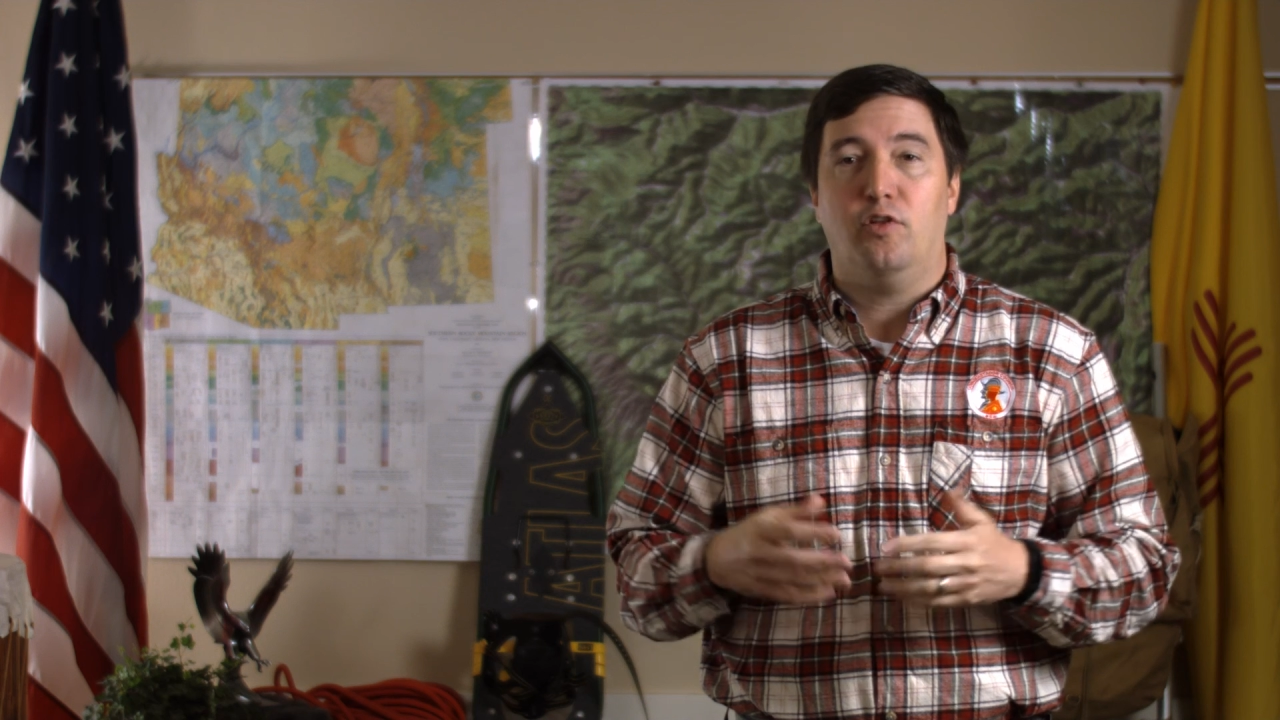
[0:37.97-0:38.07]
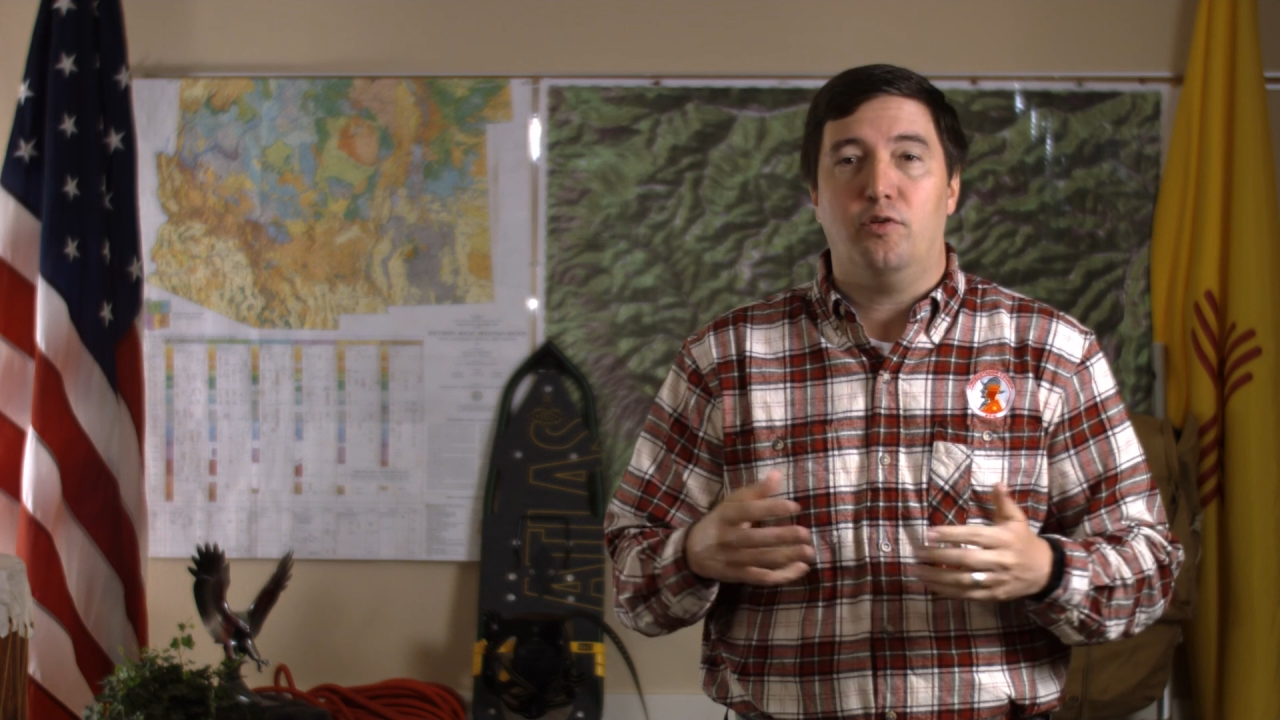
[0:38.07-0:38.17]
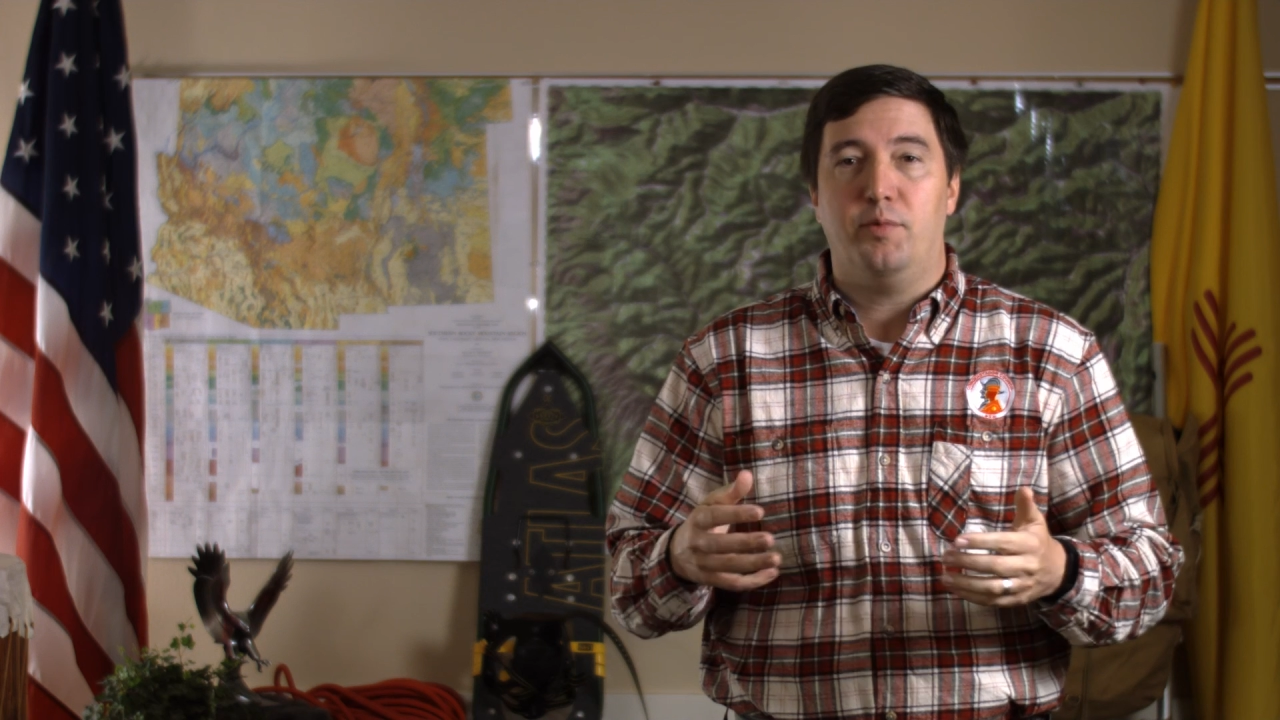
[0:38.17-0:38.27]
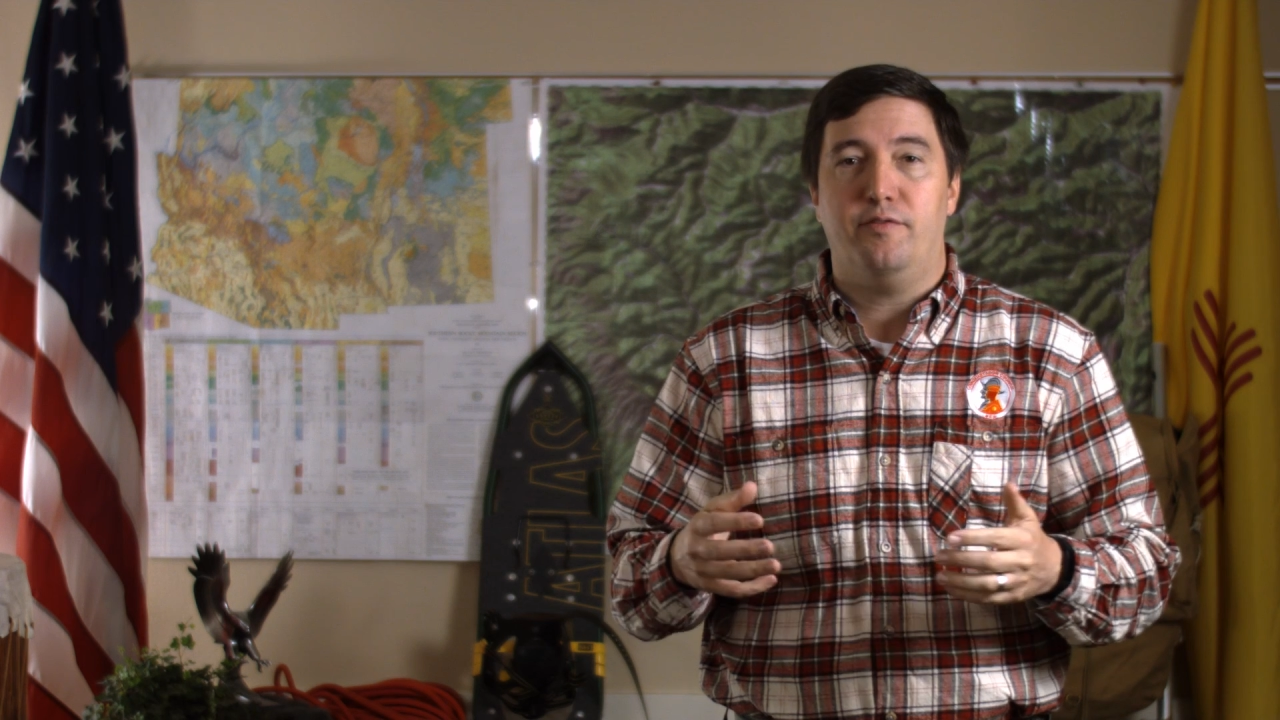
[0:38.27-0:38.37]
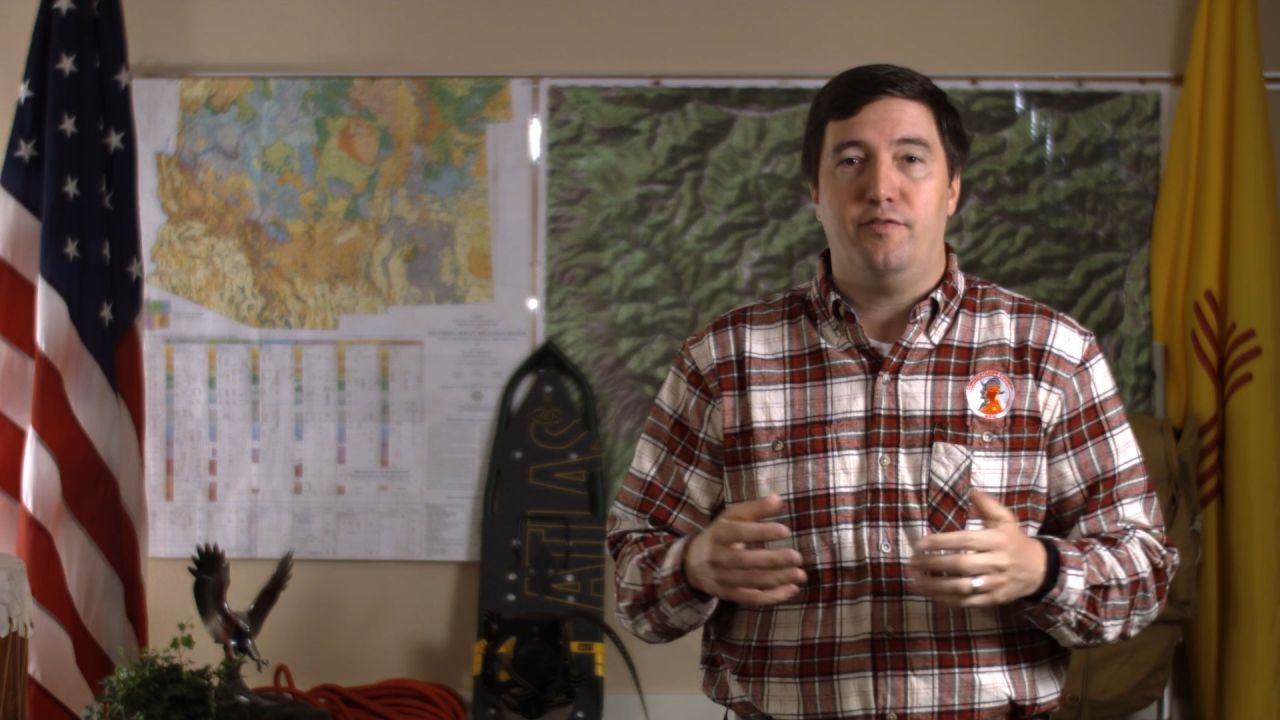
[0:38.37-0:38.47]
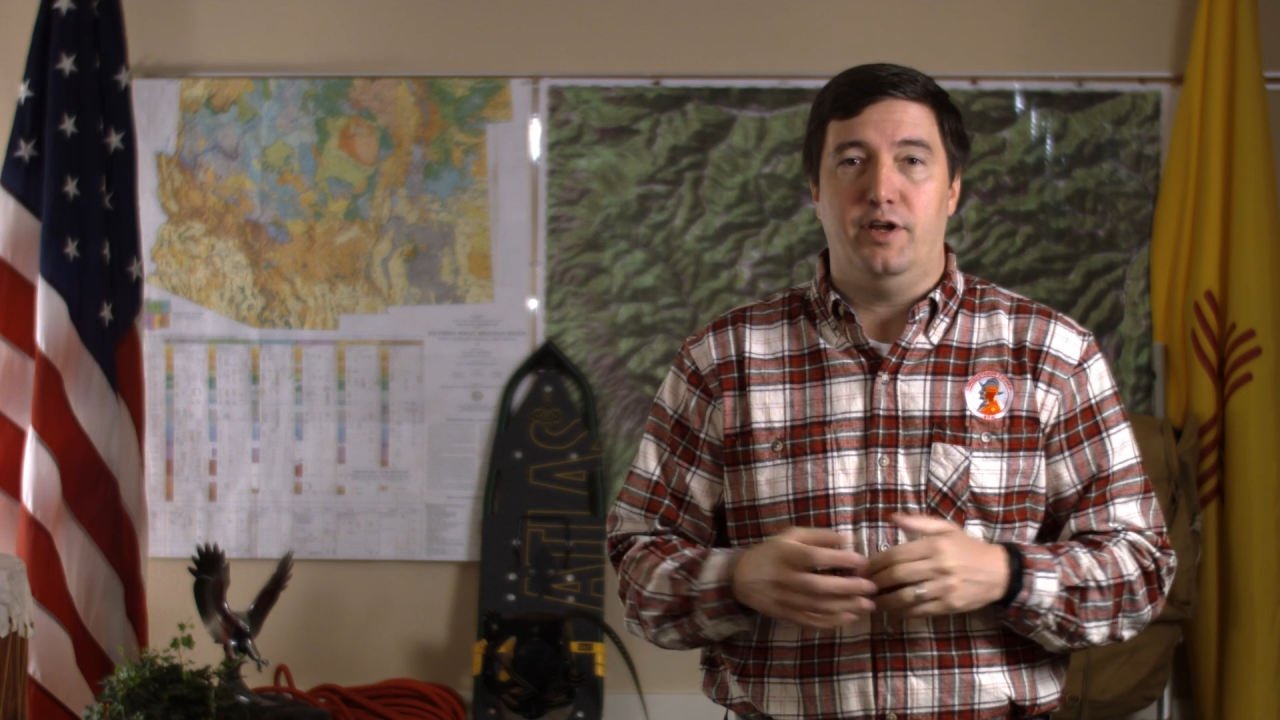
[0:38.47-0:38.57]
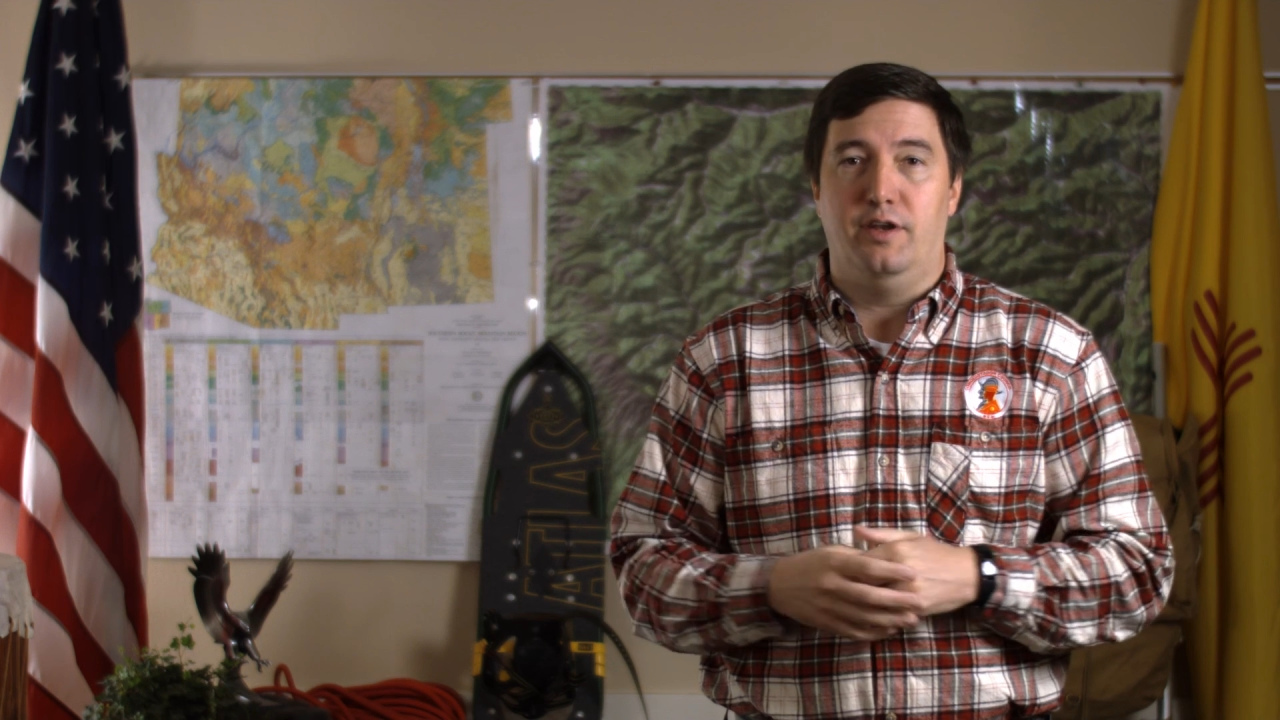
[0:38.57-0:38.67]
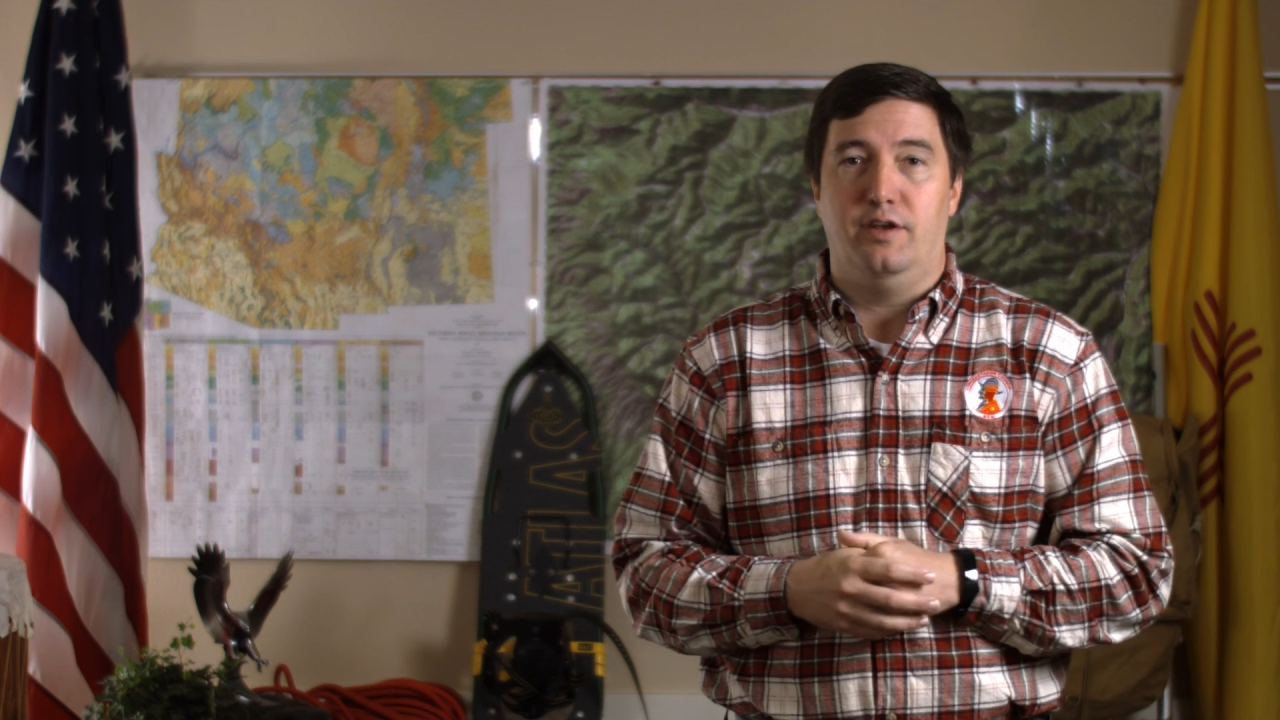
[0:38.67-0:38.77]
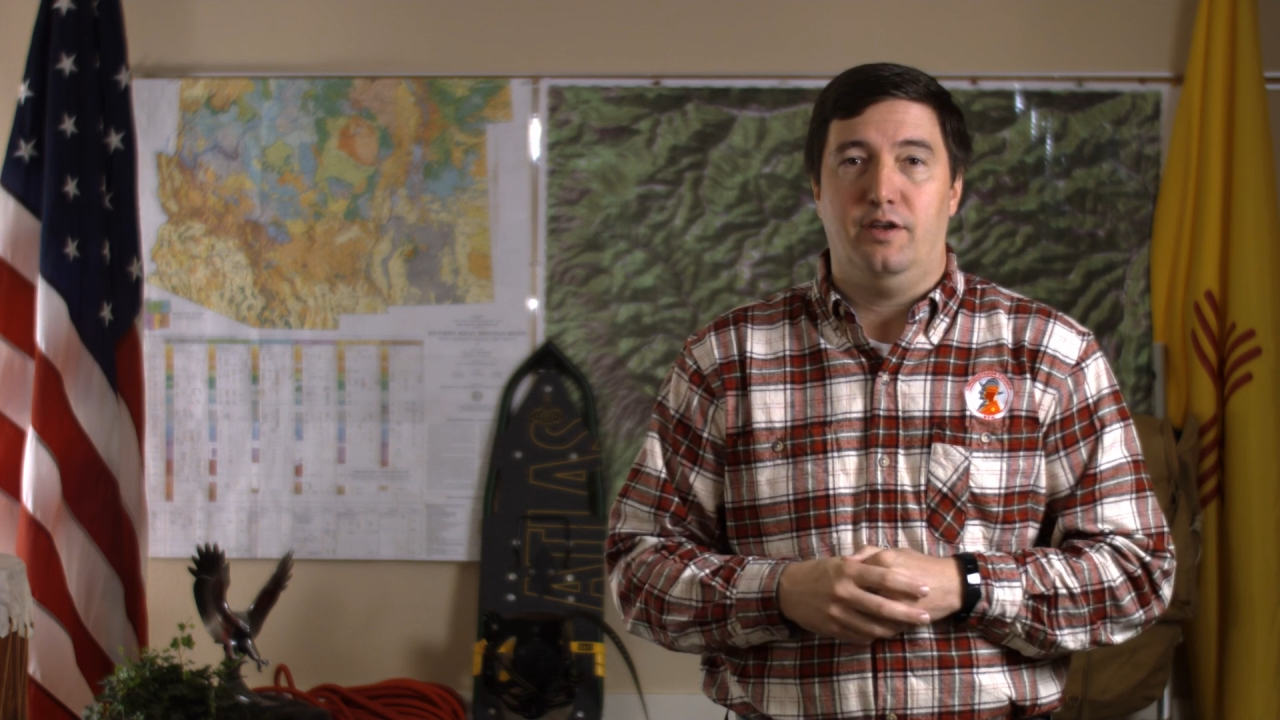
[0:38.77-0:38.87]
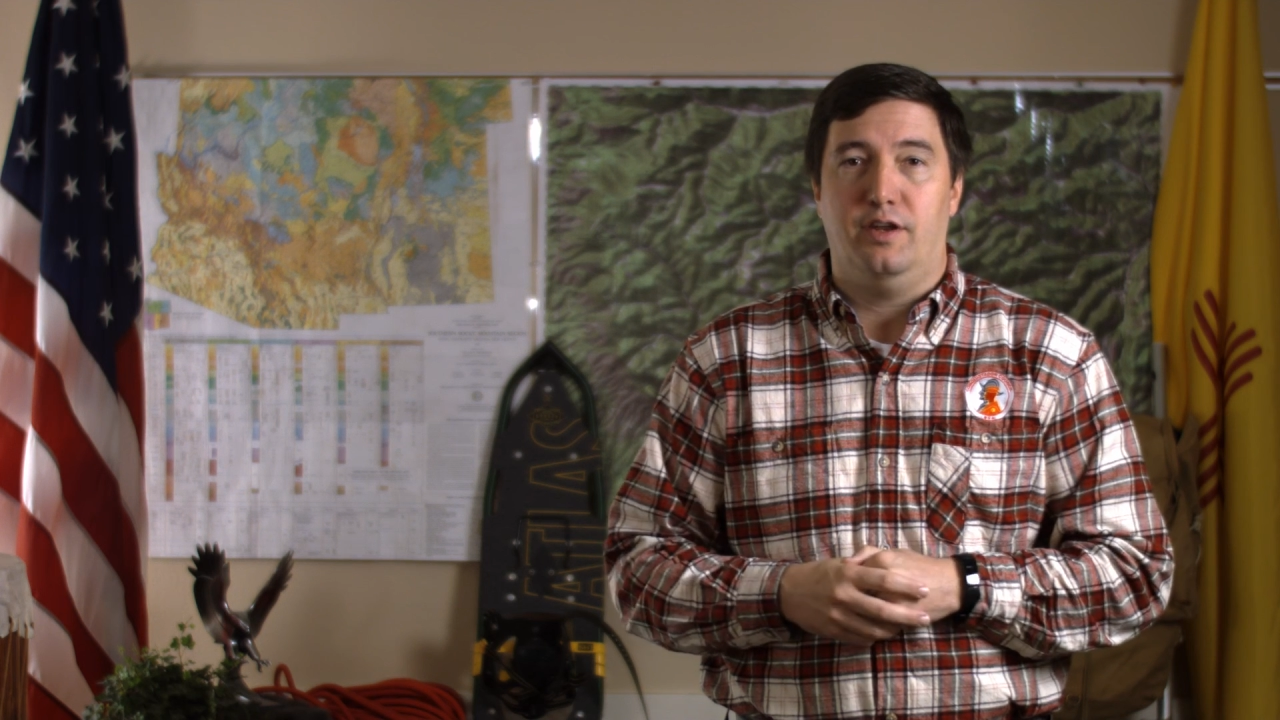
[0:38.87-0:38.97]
little bit of fun